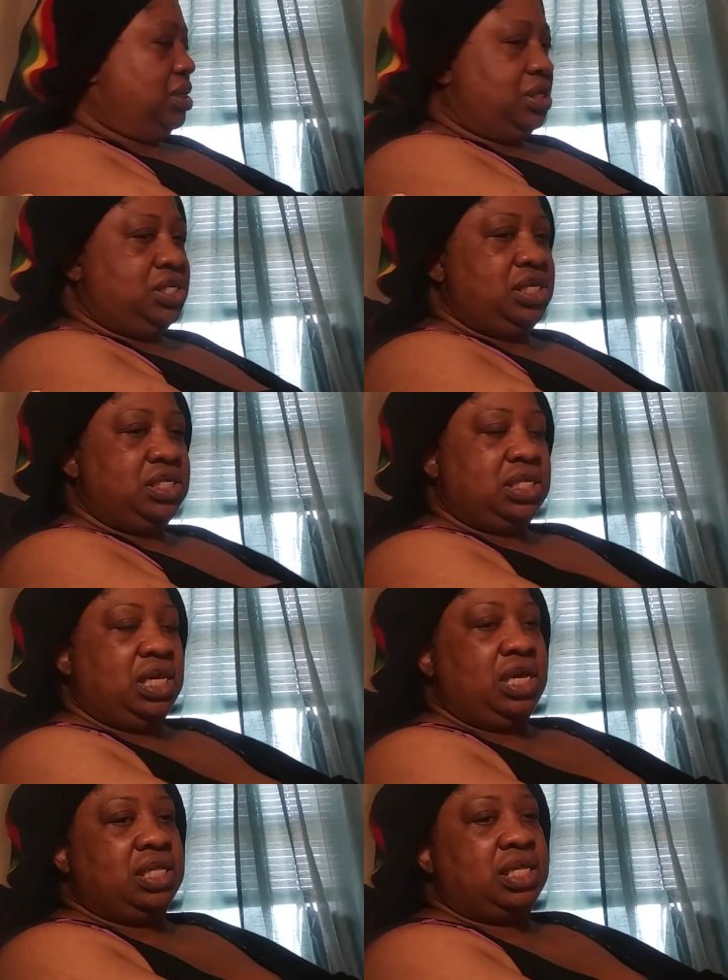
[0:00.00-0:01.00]
she
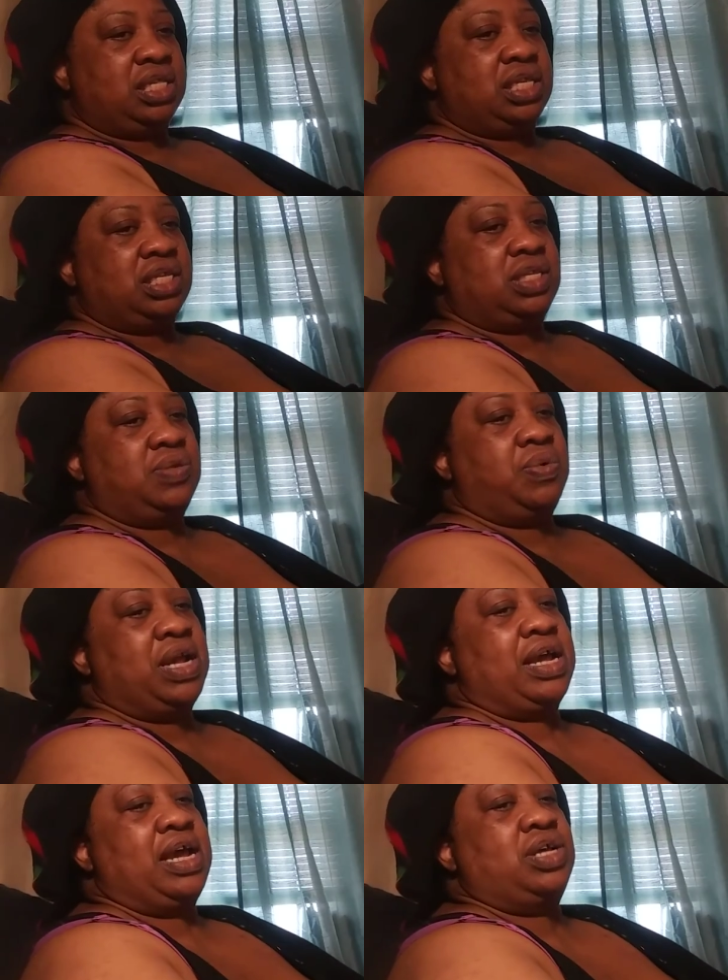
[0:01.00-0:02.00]
said that this is what
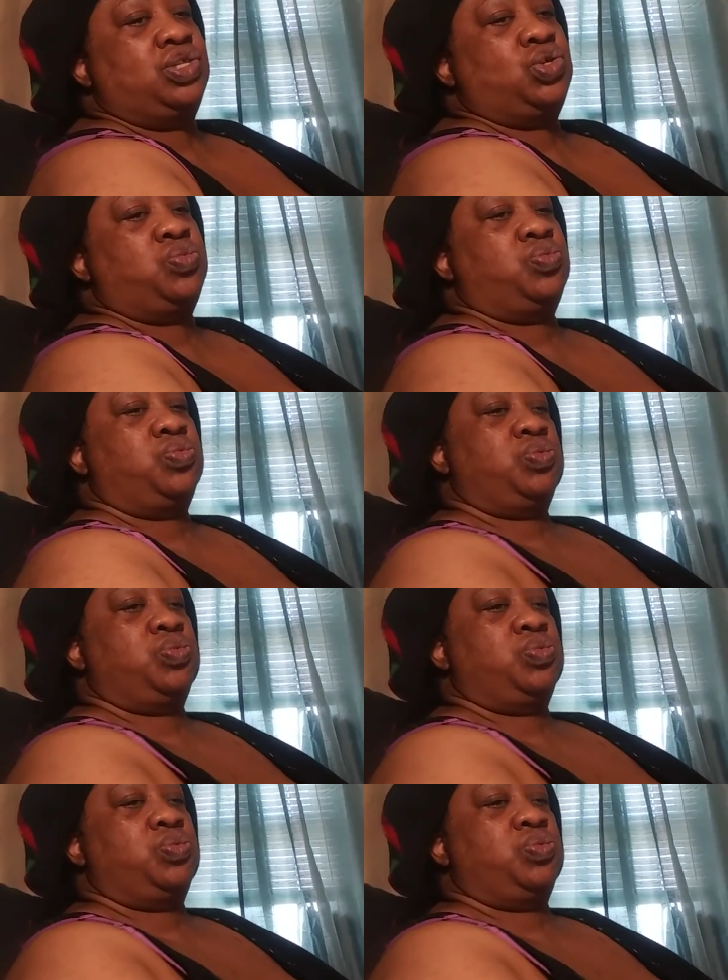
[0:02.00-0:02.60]
I gotta do.